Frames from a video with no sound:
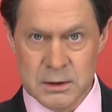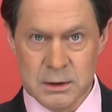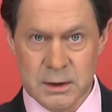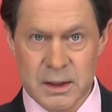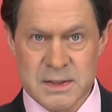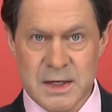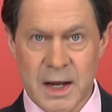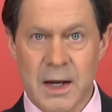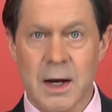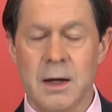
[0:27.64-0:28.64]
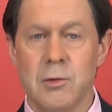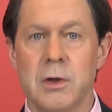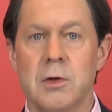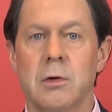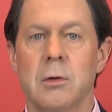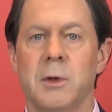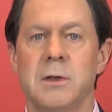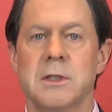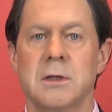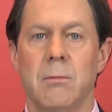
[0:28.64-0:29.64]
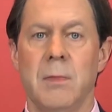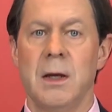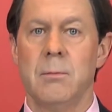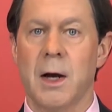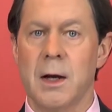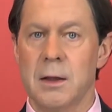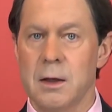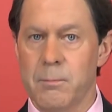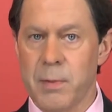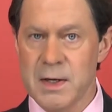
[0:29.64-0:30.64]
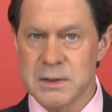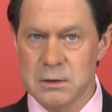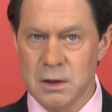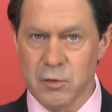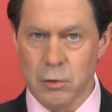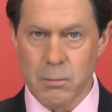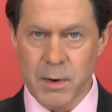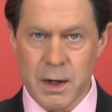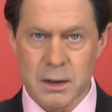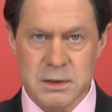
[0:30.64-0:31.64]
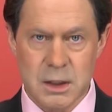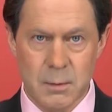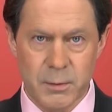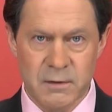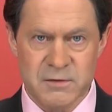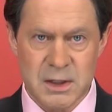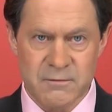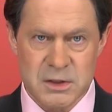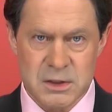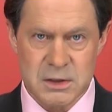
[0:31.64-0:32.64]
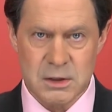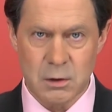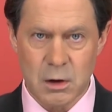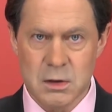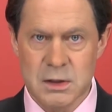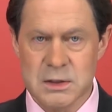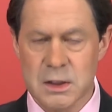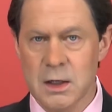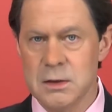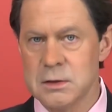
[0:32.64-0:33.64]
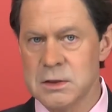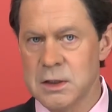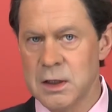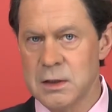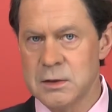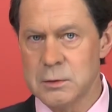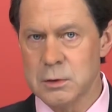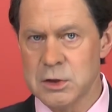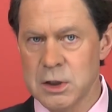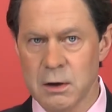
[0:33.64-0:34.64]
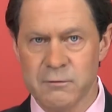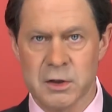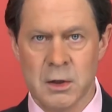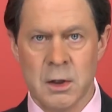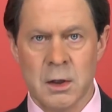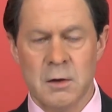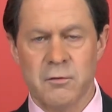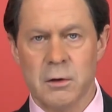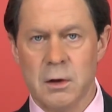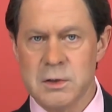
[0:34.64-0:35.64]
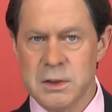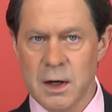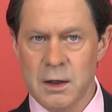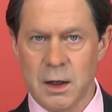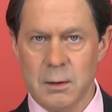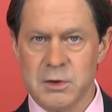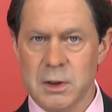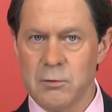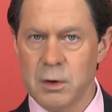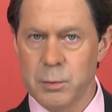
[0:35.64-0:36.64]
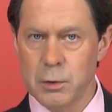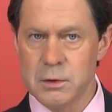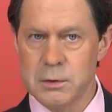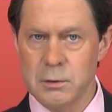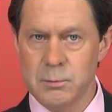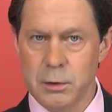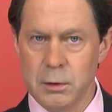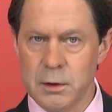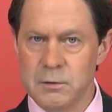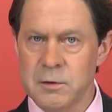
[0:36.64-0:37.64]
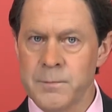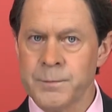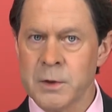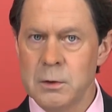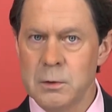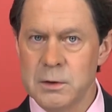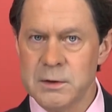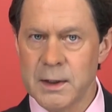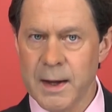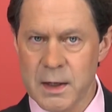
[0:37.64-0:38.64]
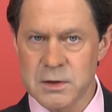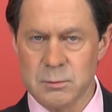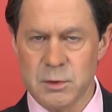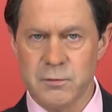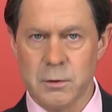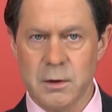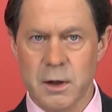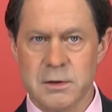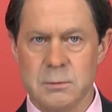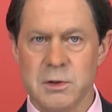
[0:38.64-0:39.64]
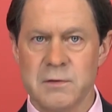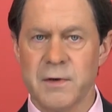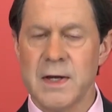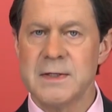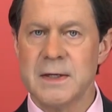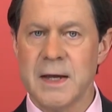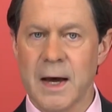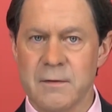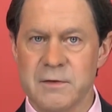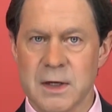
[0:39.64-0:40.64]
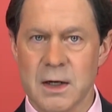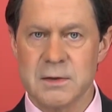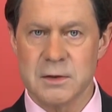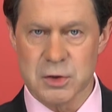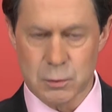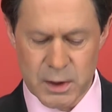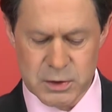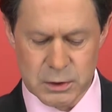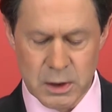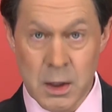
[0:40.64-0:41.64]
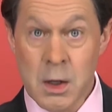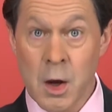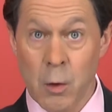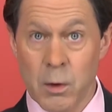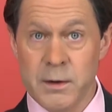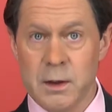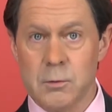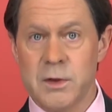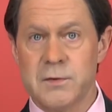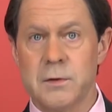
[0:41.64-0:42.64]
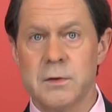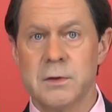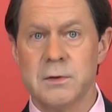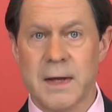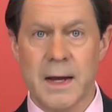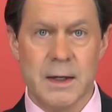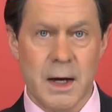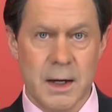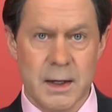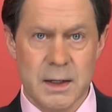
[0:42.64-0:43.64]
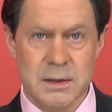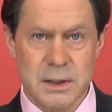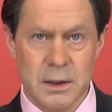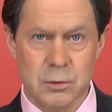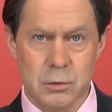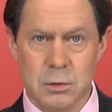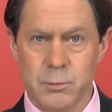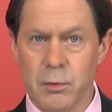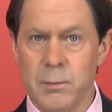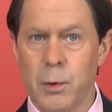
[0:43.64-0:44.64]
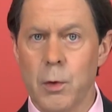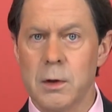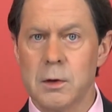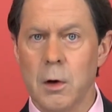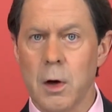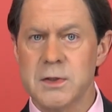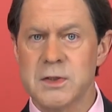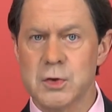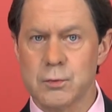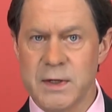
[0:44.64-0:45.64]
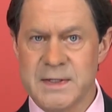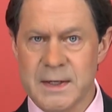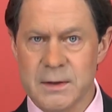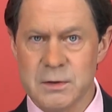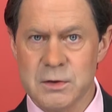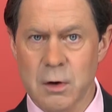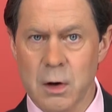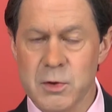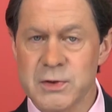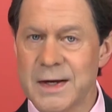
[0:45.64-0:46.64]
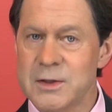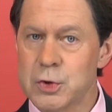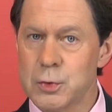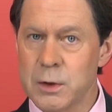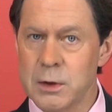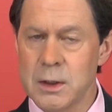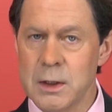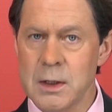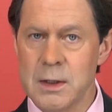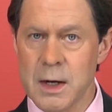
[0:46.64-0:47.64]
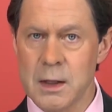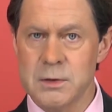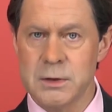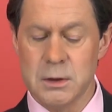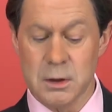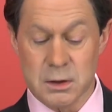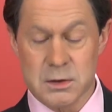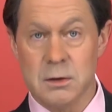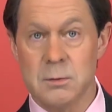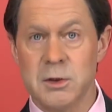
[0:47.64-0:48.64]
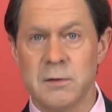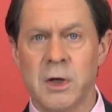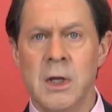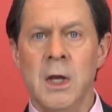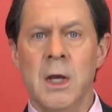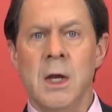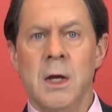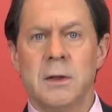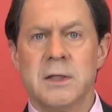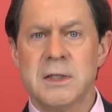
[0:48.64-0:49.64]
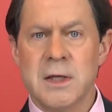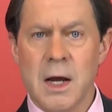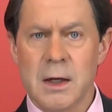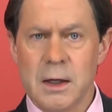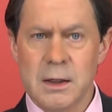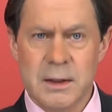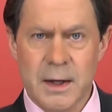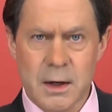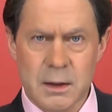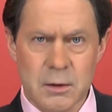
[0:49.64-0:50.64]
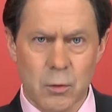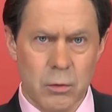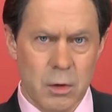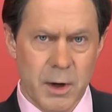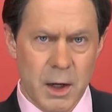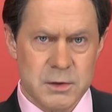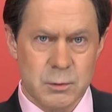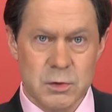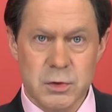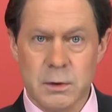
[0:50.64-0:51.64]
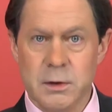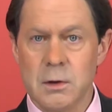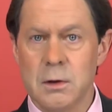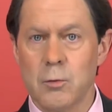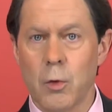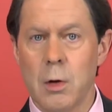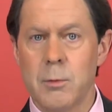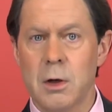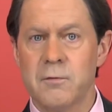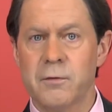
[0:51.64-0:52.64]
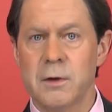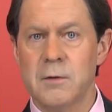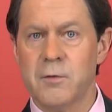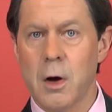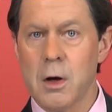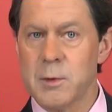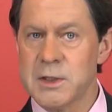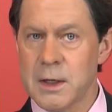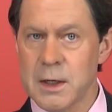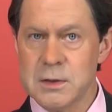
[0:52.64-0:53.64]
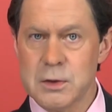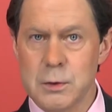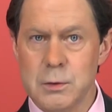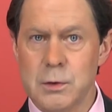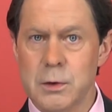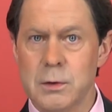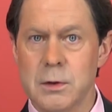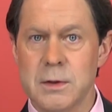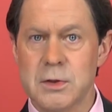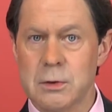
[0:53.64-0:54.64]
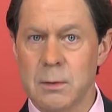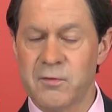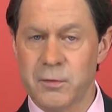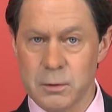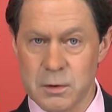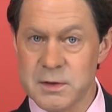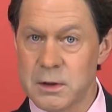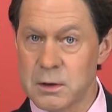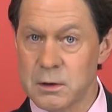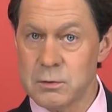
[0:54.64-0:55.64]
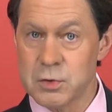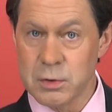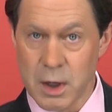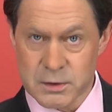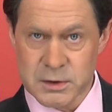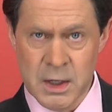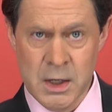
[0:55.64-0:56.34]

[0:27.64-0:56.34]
The latest AI recruitments made by the Bossanova Robotics Company of San Francisco are designed to scan store shelves for low stock items and report to employees who can take action before customers face an out-of-stock situation. One that researchers at IHL Group report costs retailers almost $1 trillion a year. That's hard to believe. The stock counting robots will join the current Walmart fleet of automatons who currently scrub floors and unload trucks.